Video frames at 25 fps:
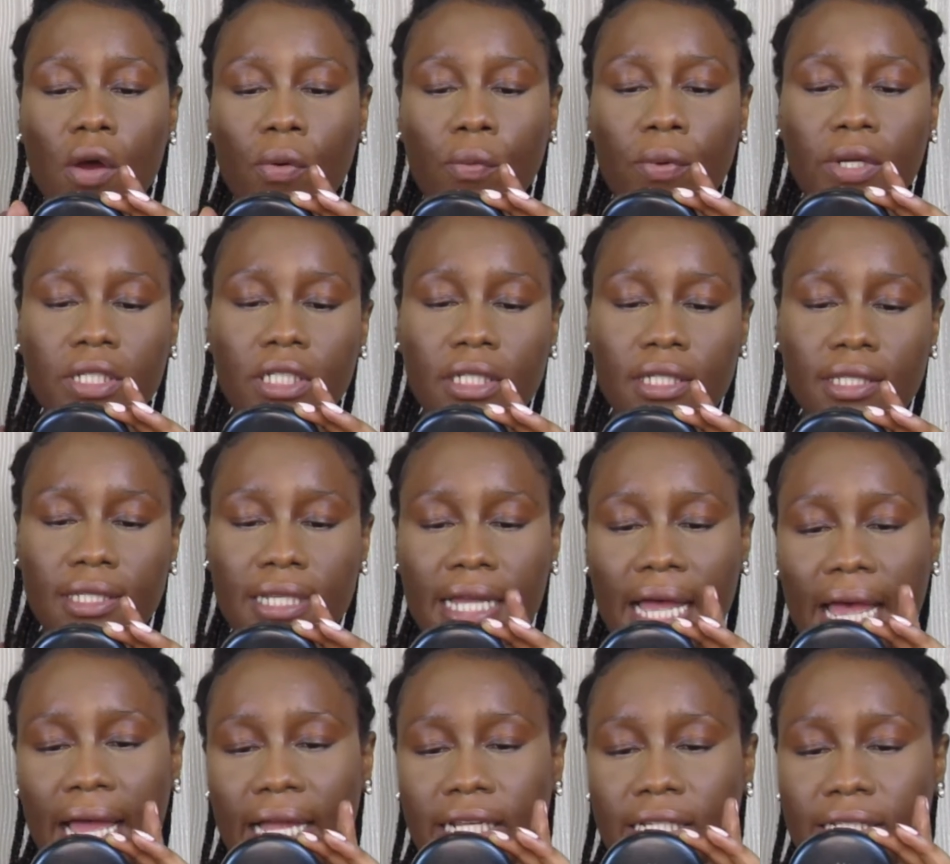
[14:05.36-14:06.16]
which is the
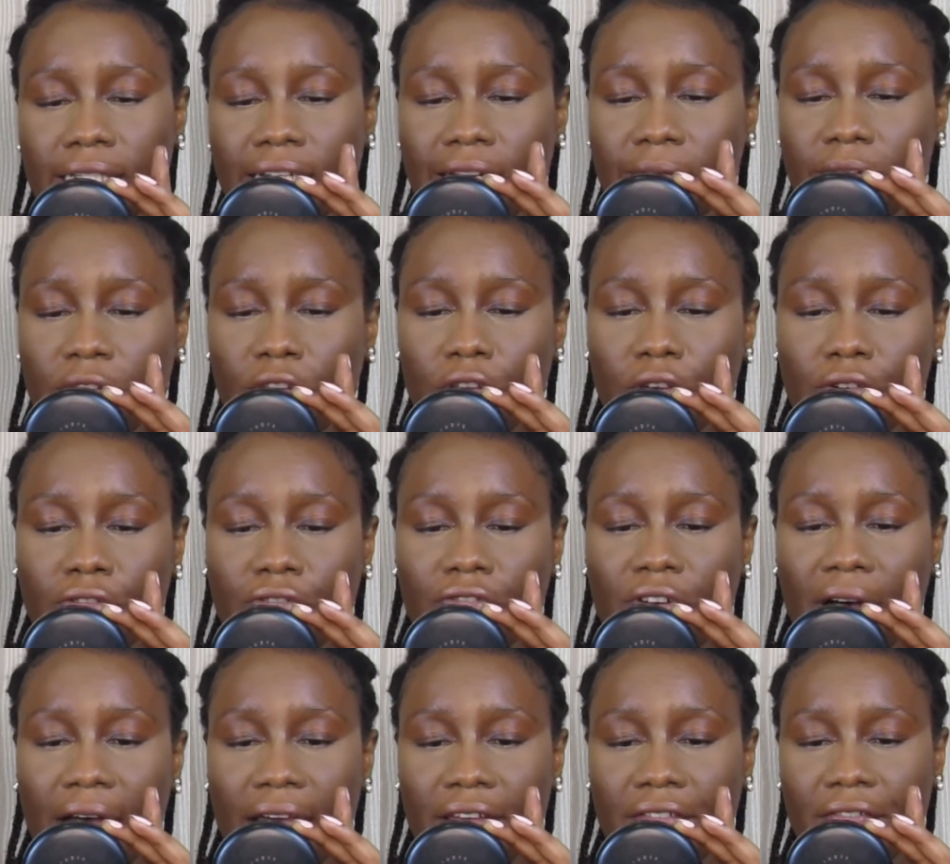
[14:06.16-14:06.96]

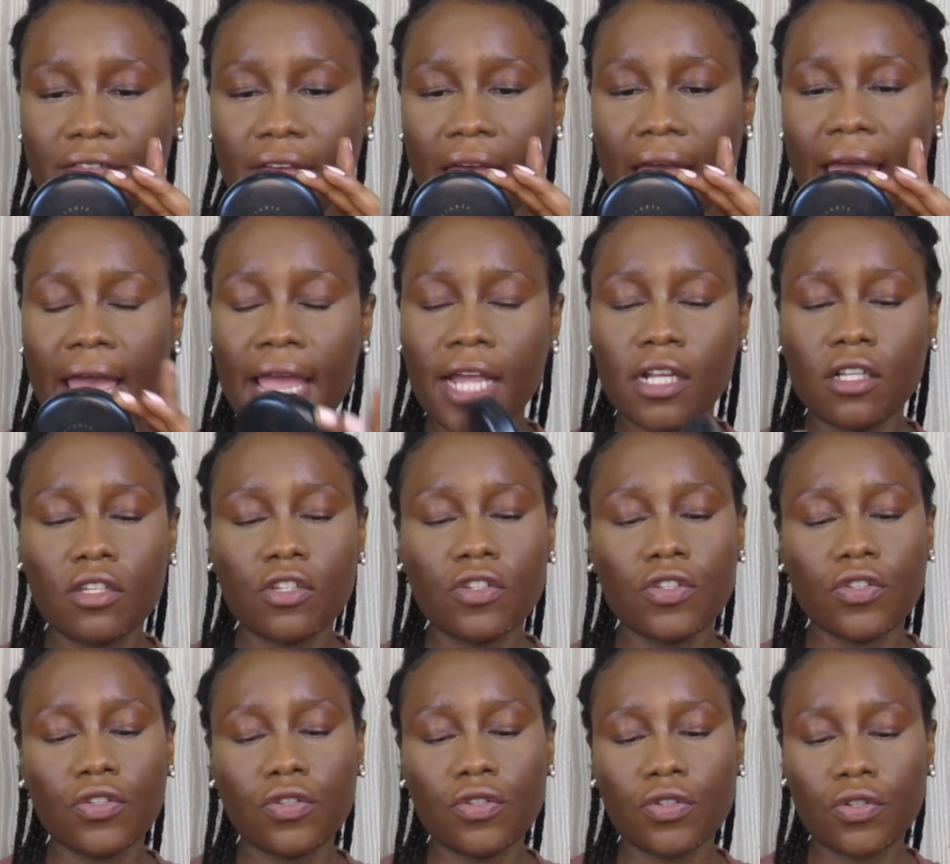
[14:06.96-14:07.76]
NW58
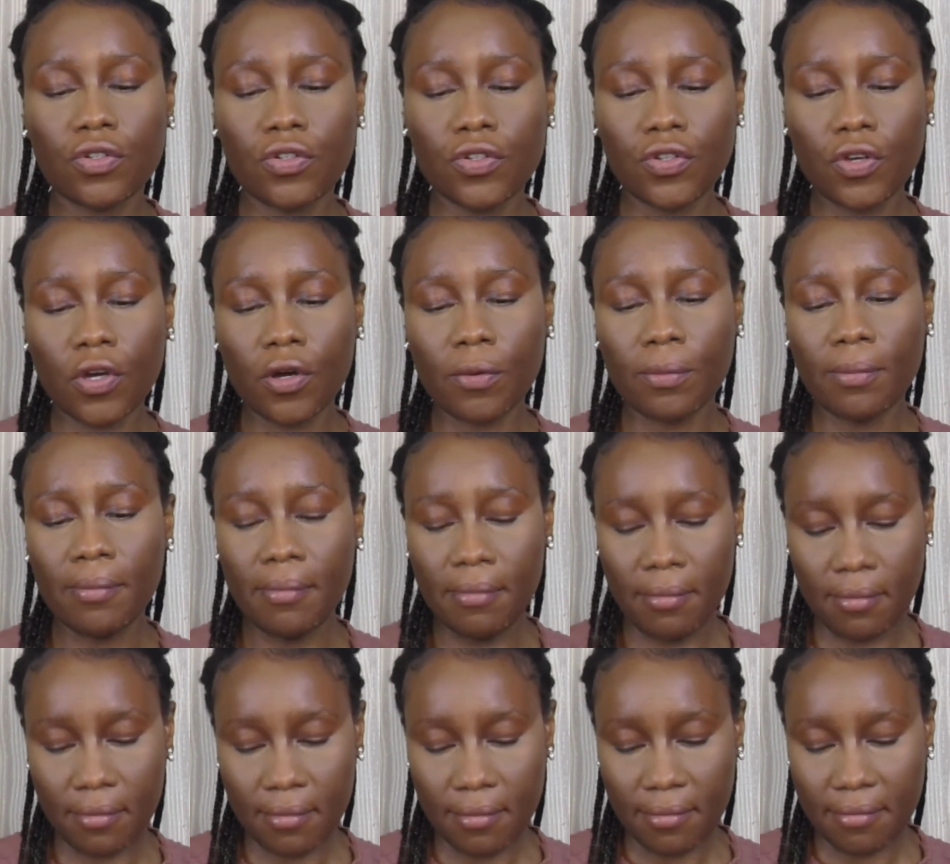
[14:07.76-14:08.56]
Studio
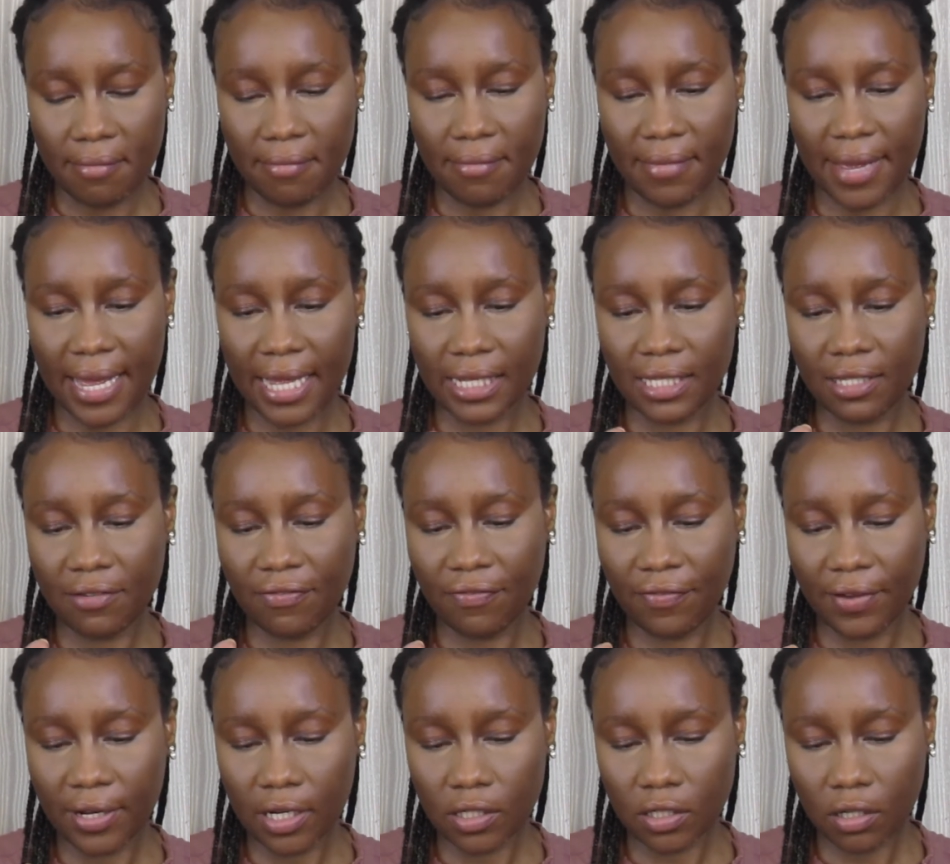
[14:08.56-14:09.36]
Matte
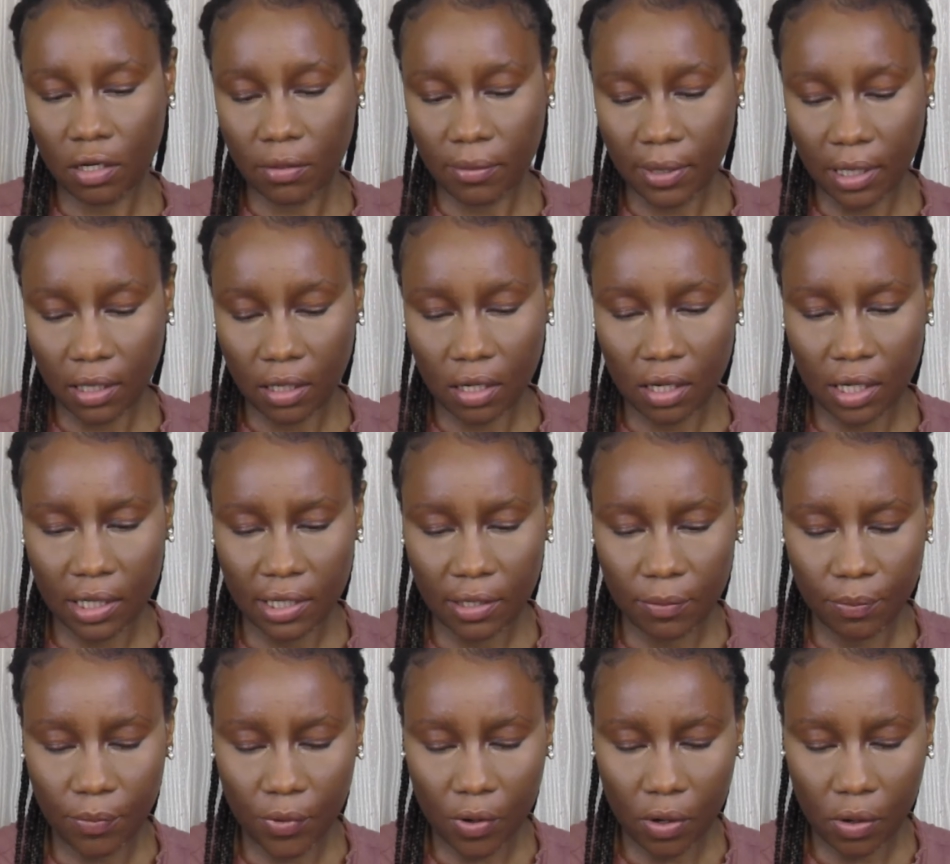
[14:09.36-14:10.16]
Finish. Oh my
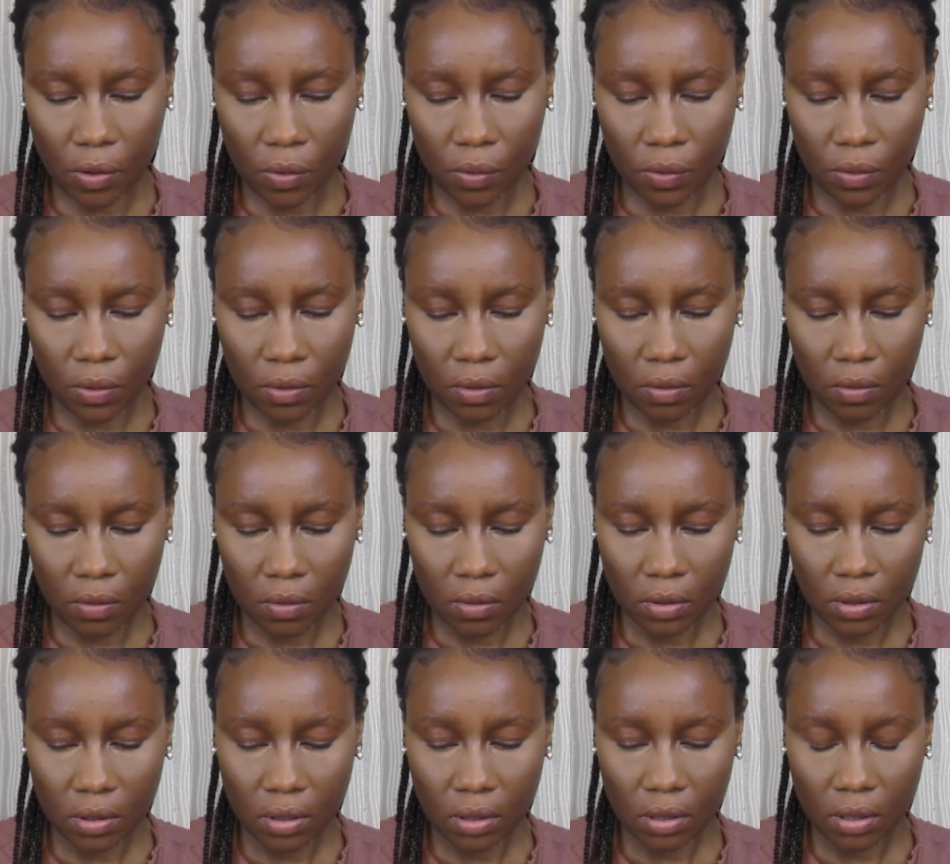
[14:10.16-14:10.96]
god, it broke.
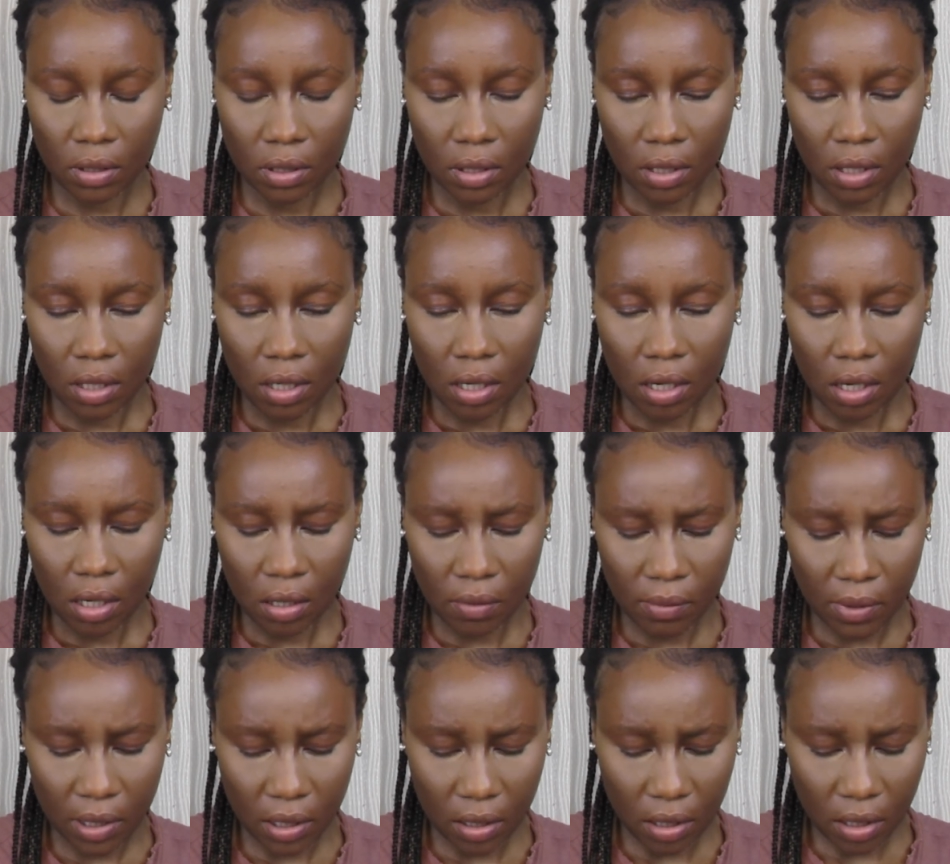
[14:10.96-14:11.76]

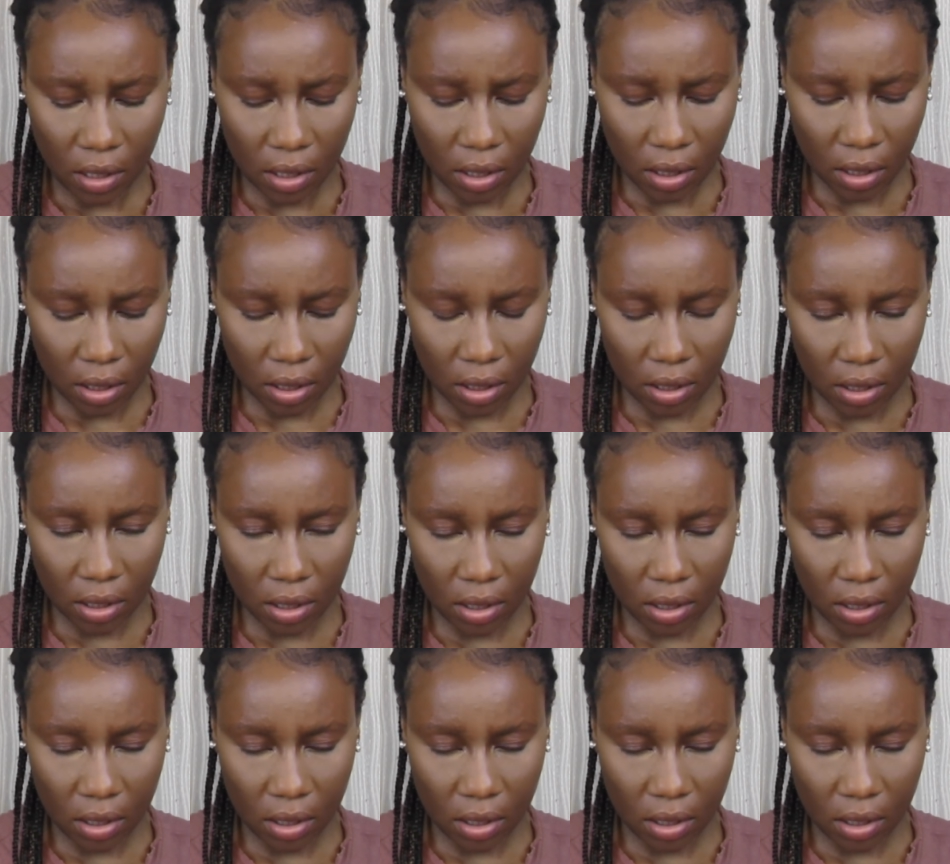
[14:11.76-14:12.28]
Oh my god.